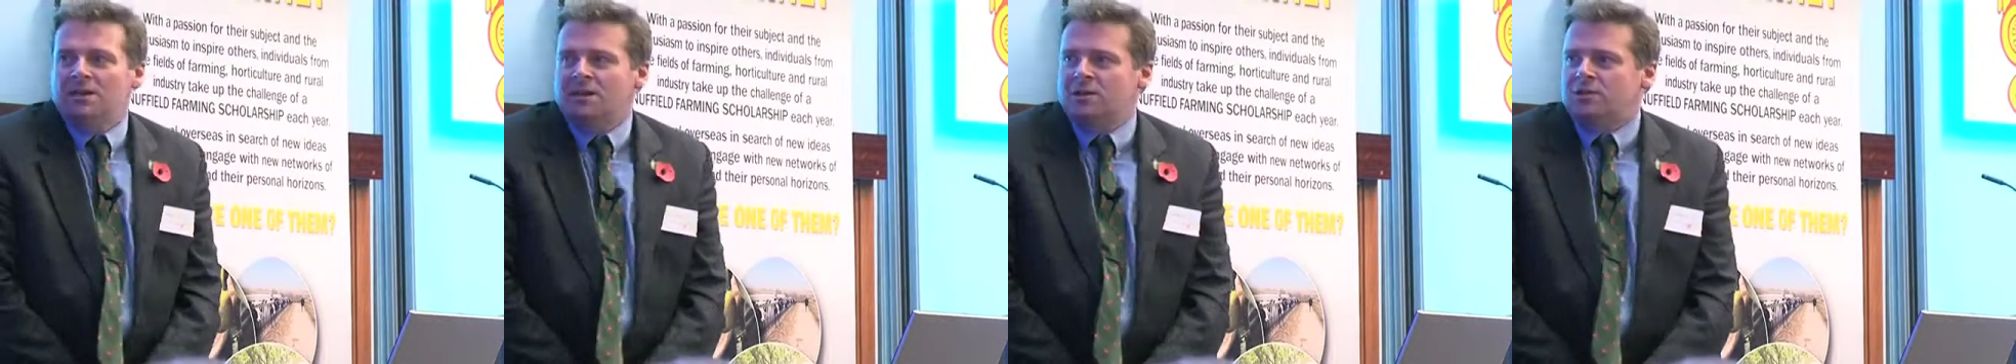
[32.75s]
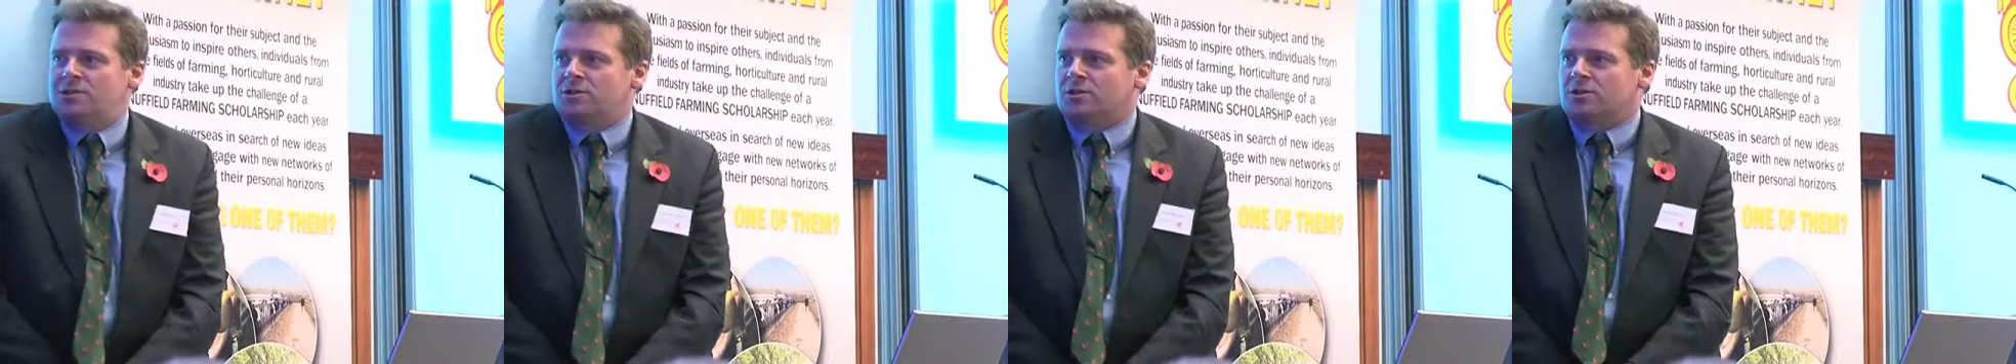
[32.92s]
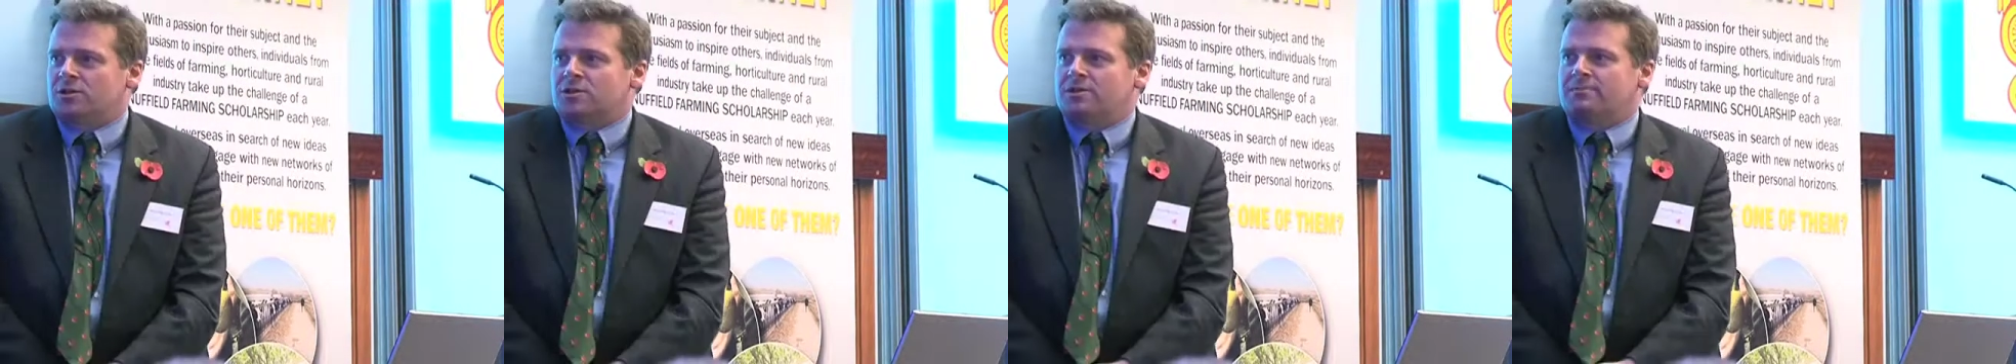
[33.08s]

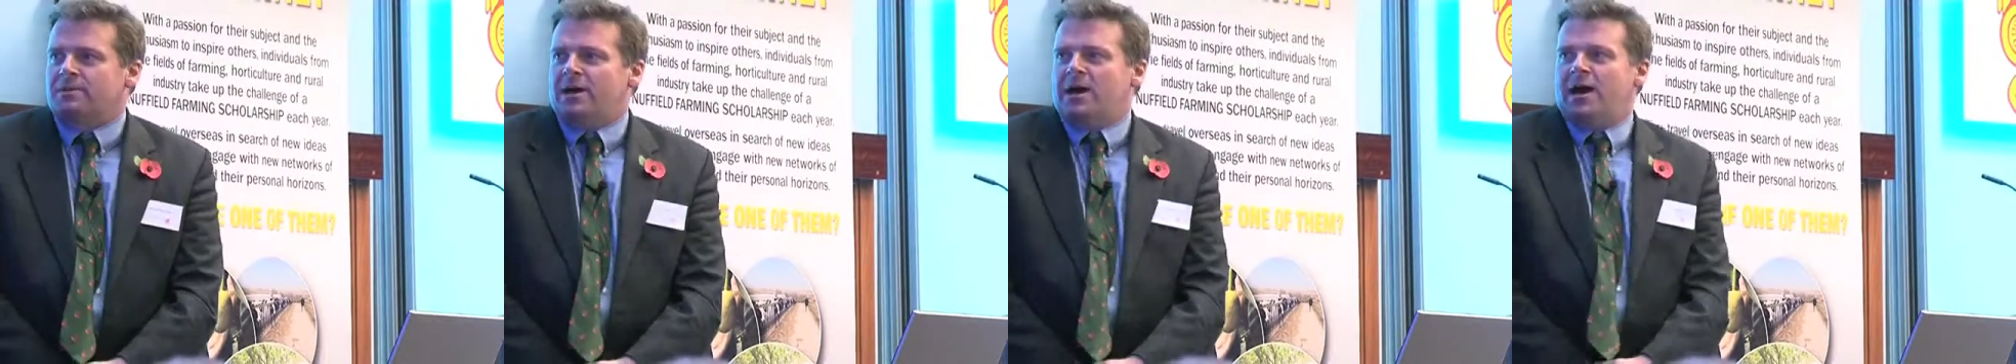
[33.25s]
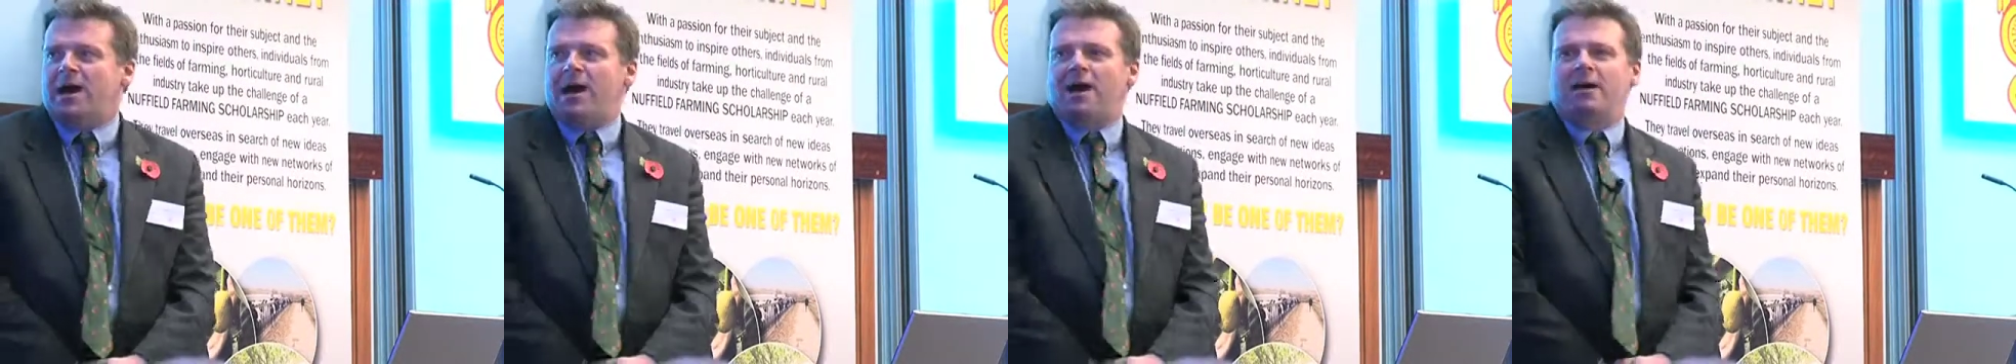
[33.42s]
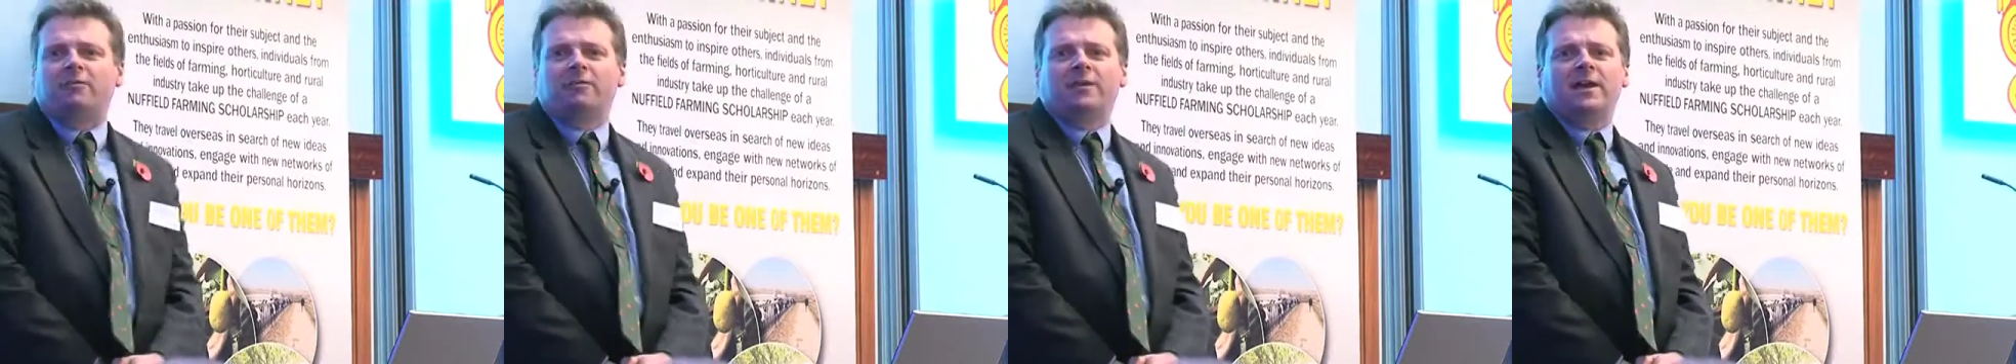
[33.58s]
It talks
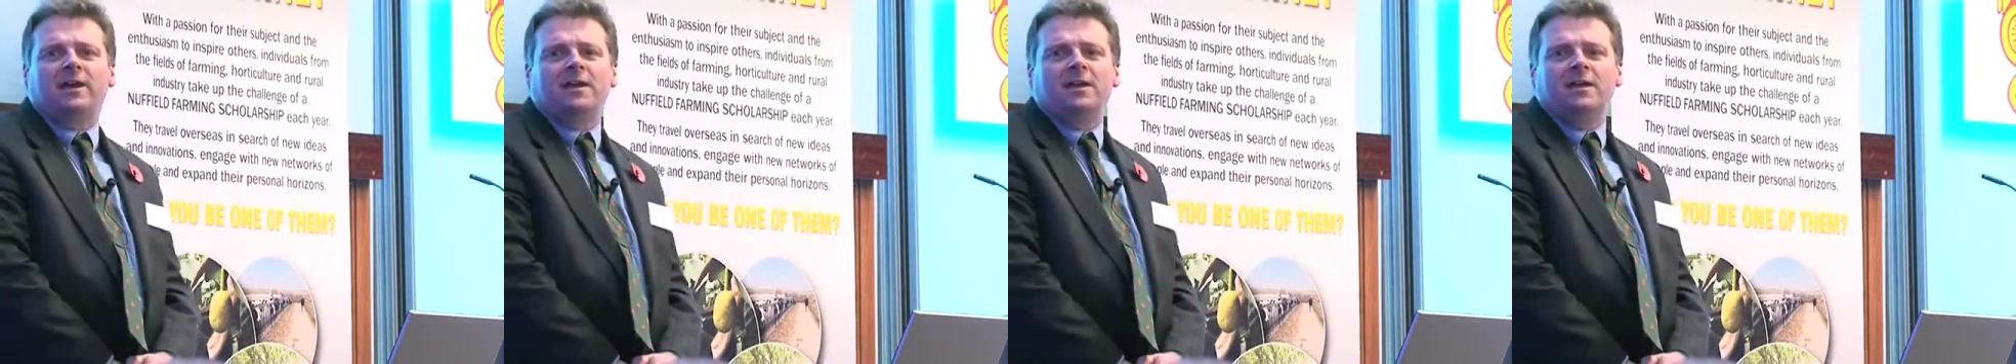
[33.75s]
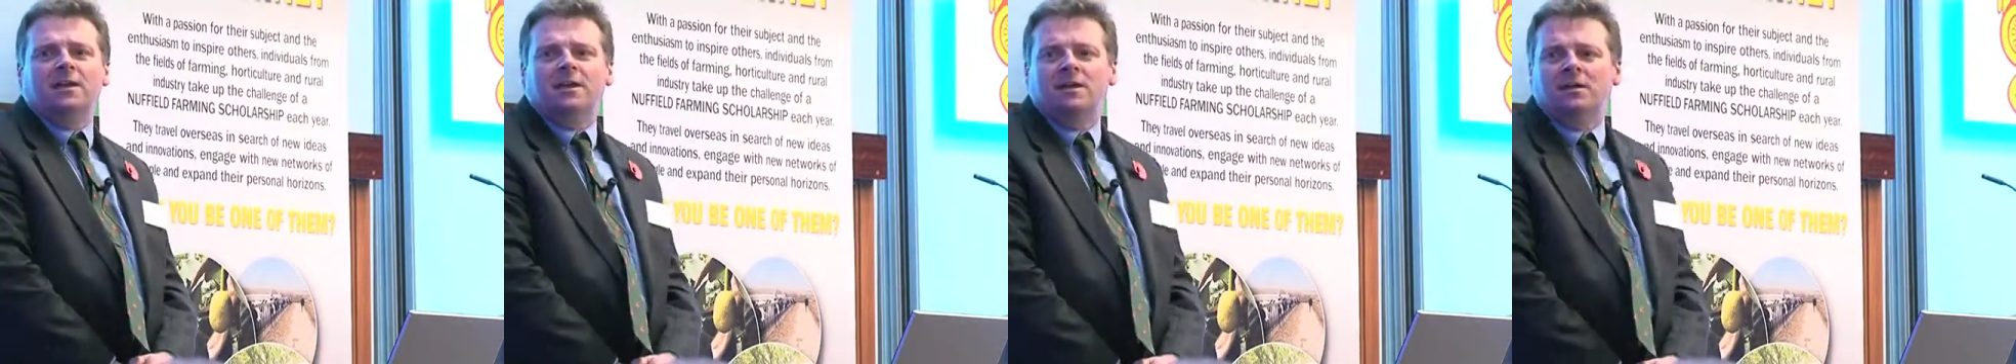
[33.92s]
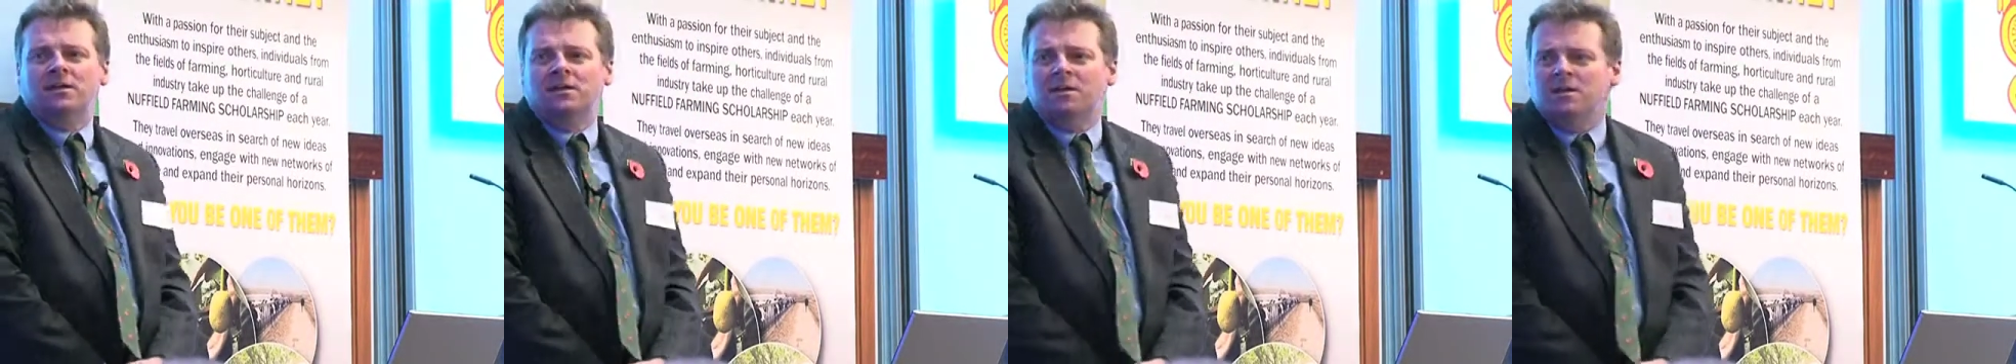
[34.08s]
about how
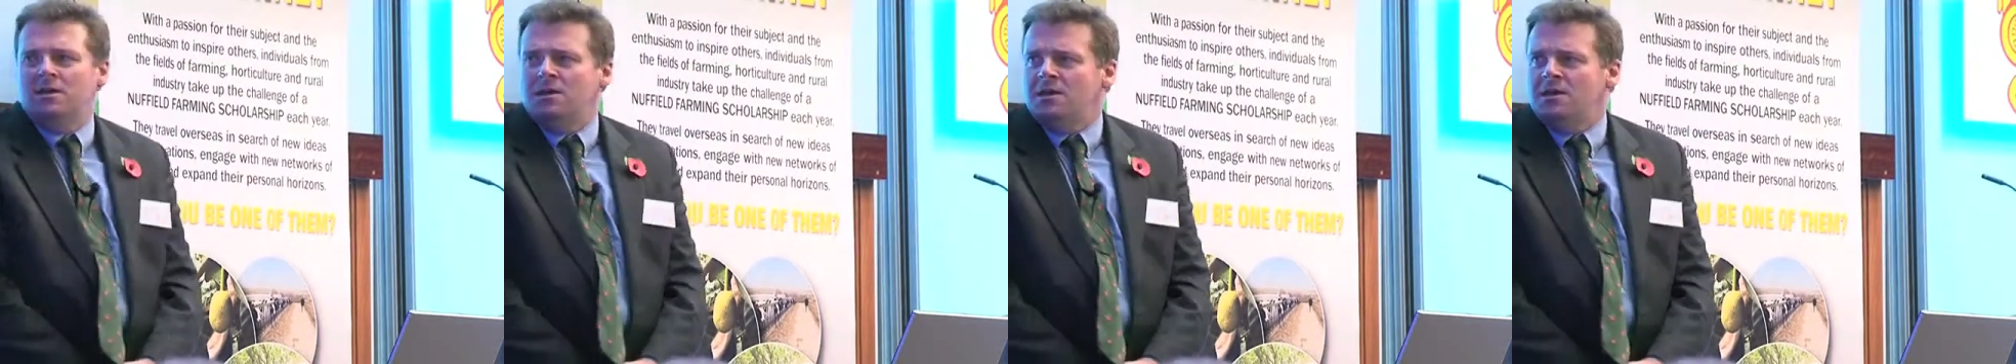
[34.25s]
they